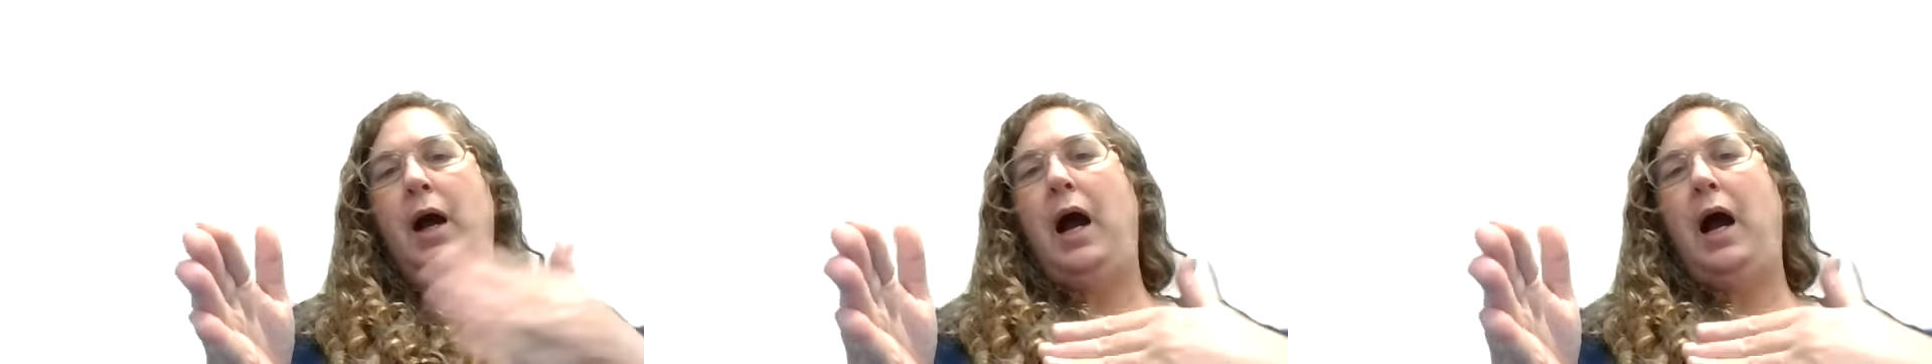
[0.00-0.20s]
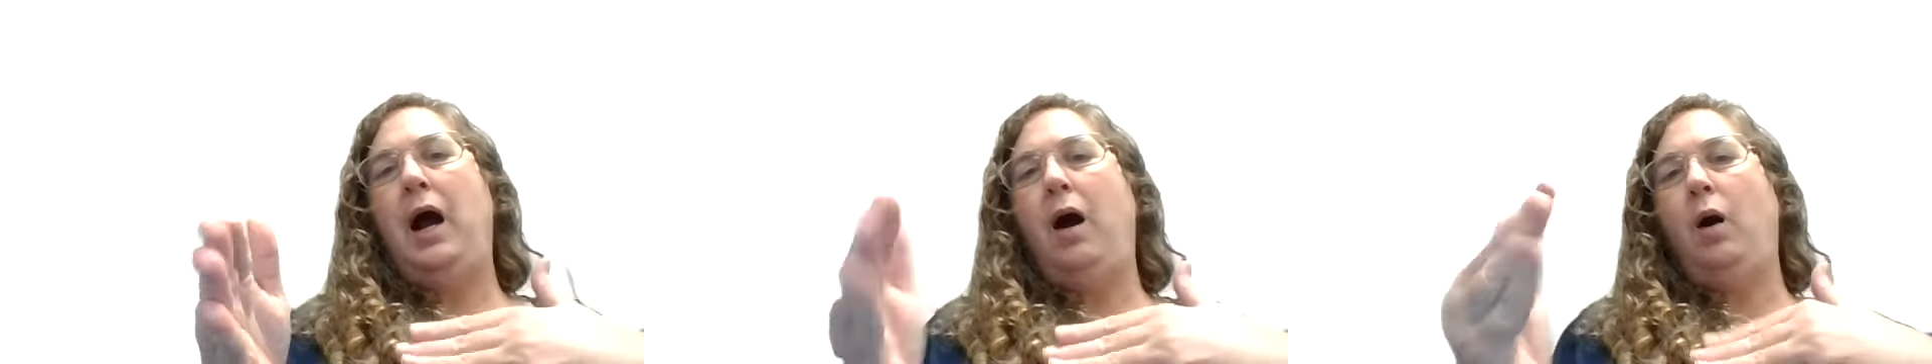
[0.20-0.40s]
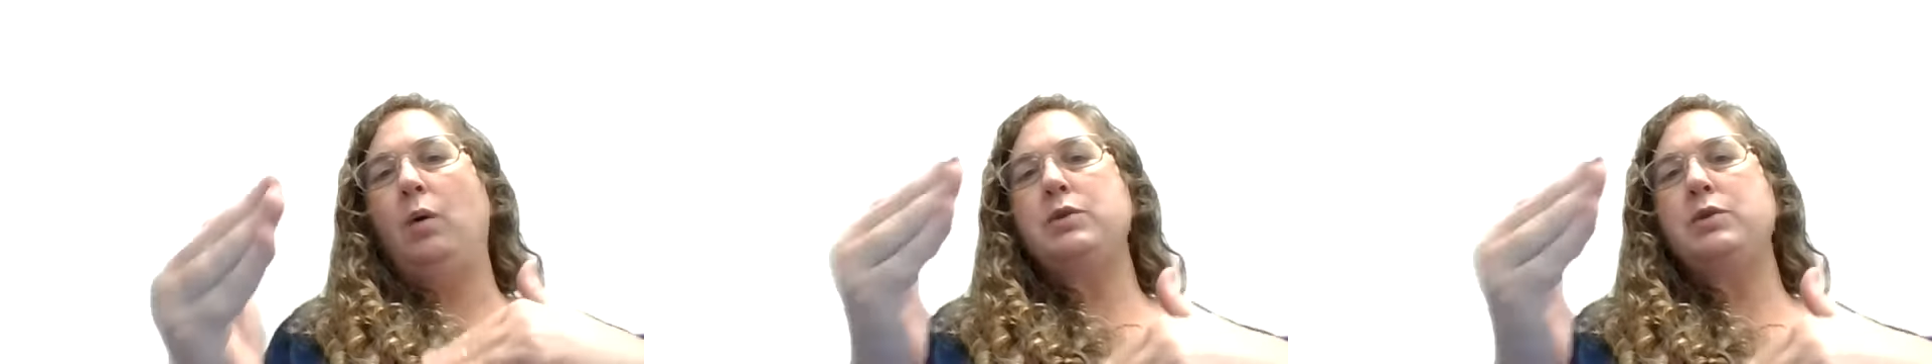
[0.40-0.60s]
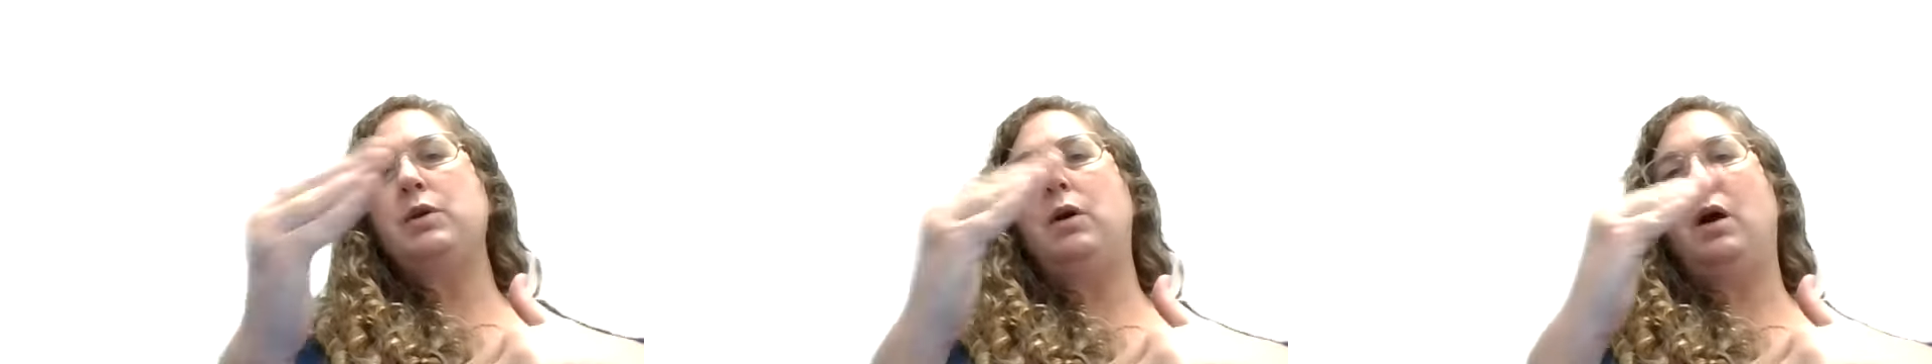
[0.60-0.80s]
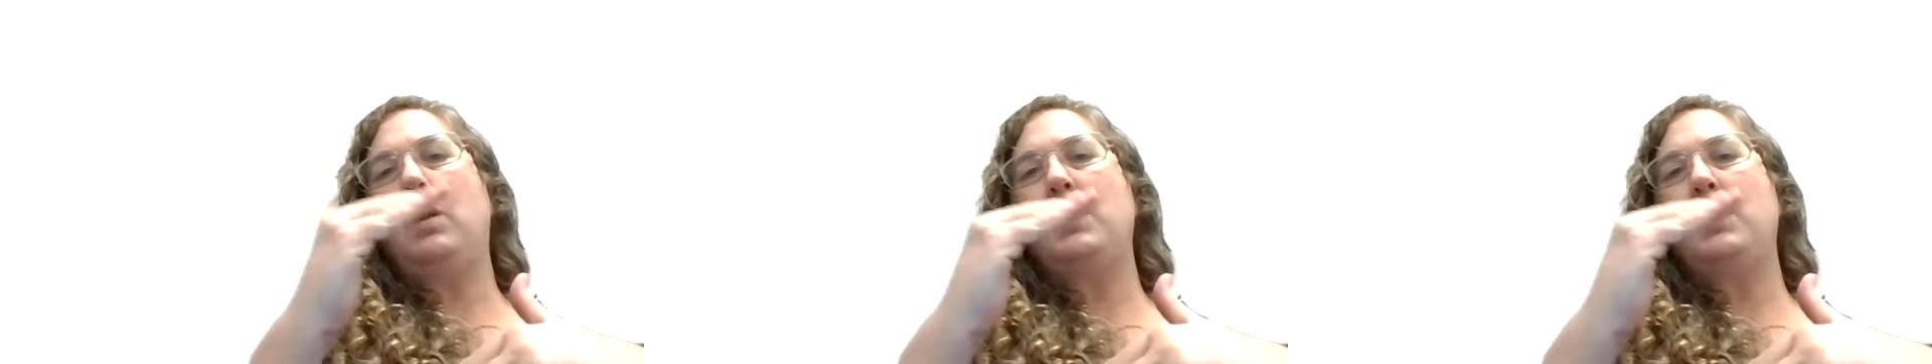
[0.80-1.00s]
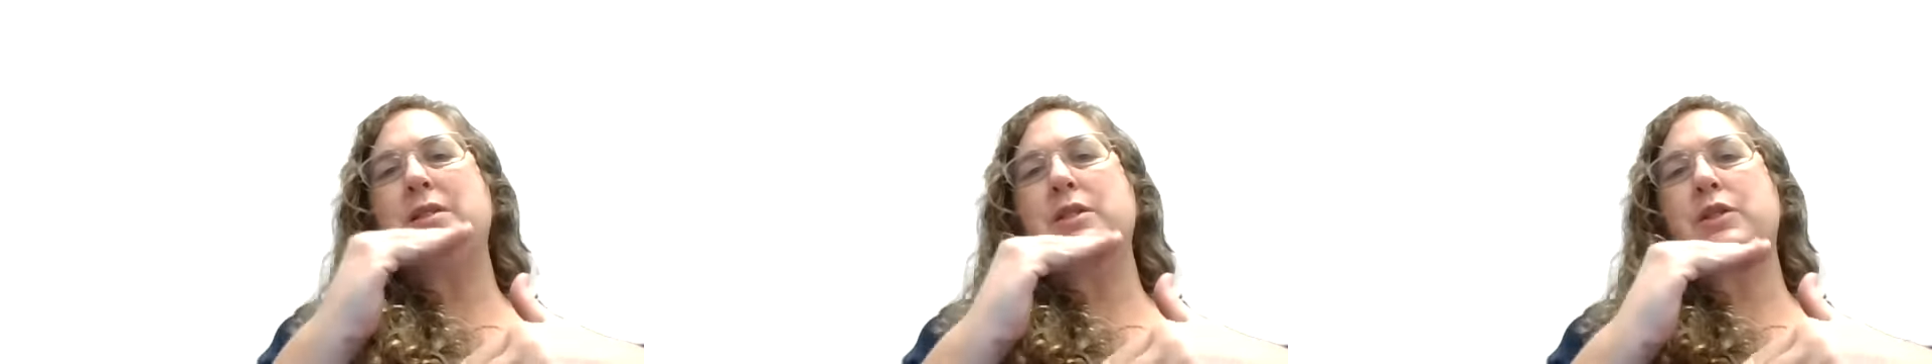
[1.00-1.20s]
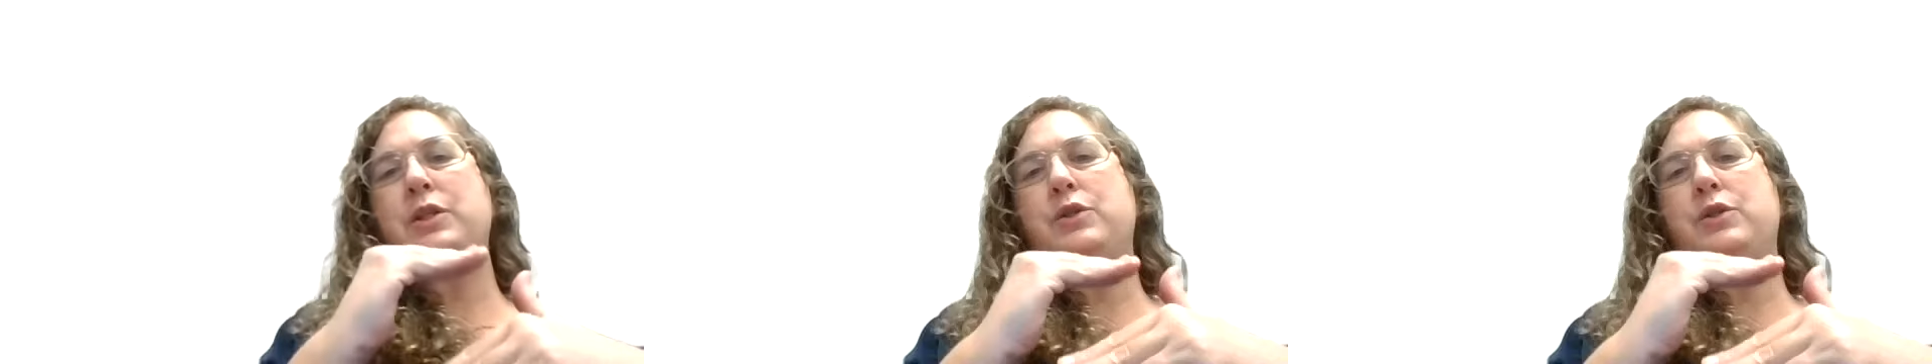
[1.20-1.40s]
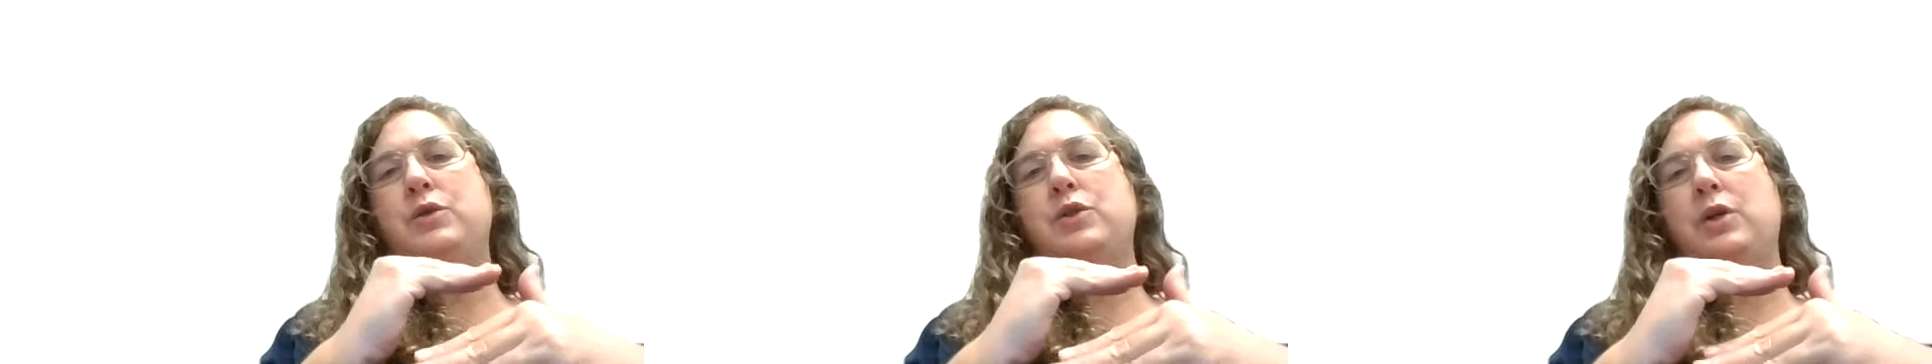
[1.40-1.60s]
I also always
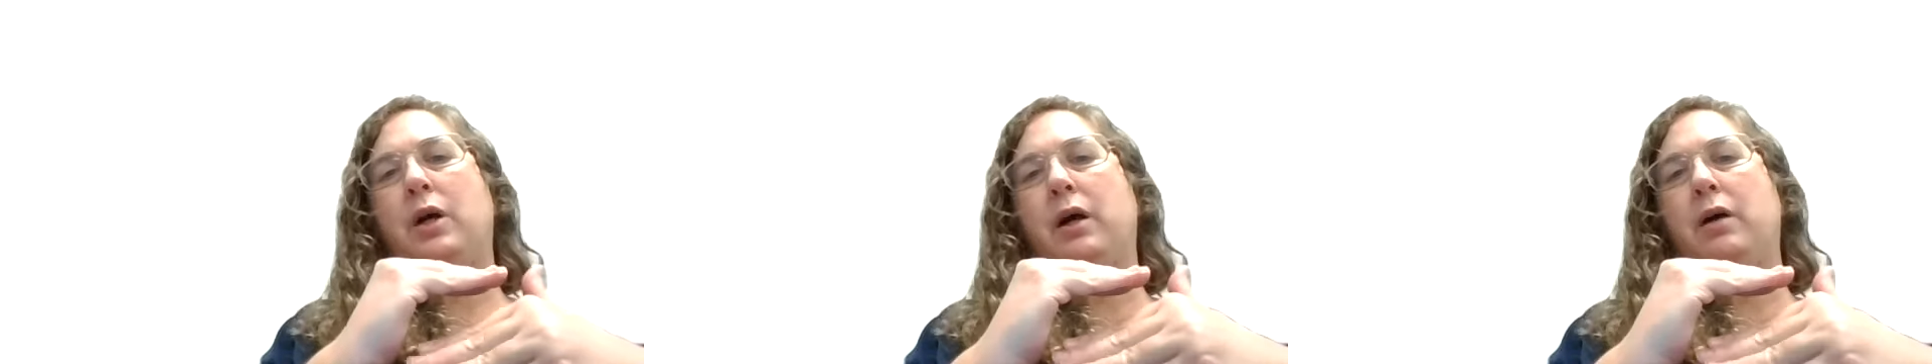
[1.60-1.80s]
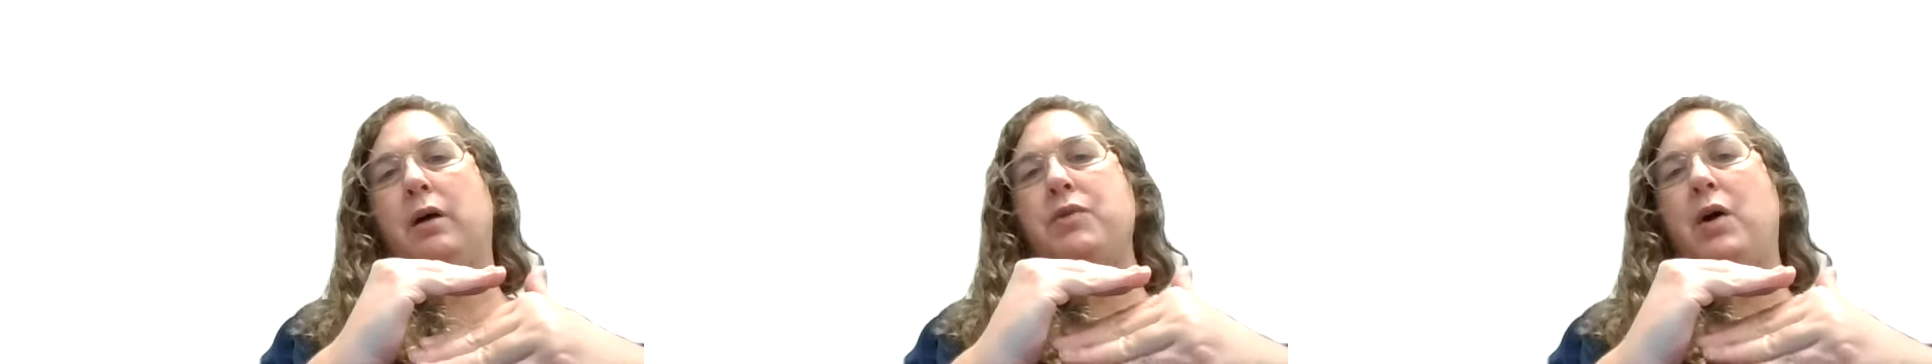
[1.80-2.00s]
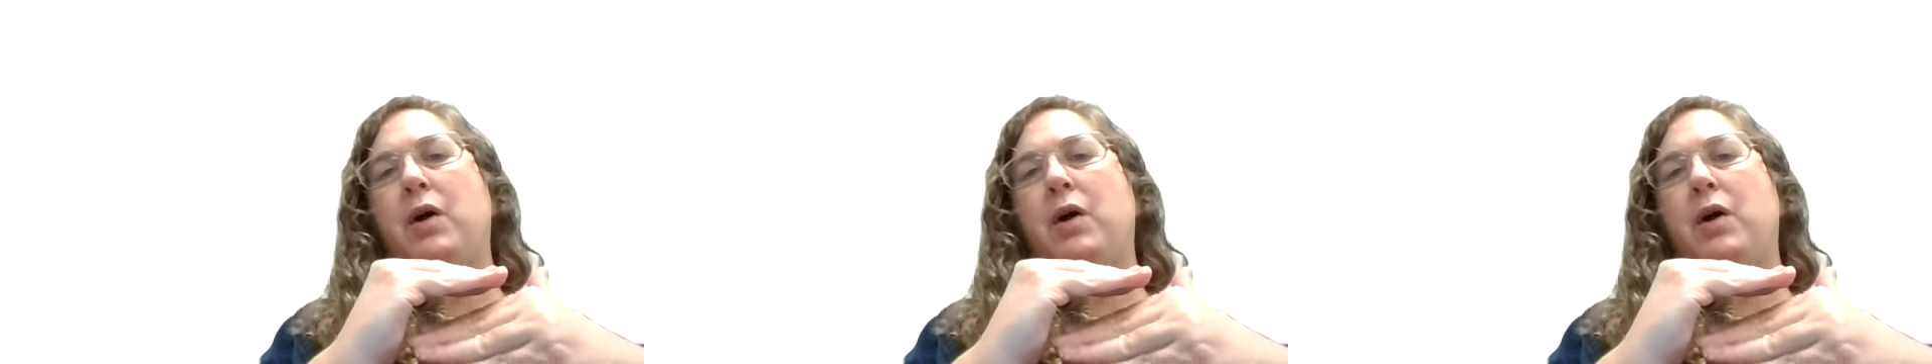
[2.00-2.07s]
suggest you start off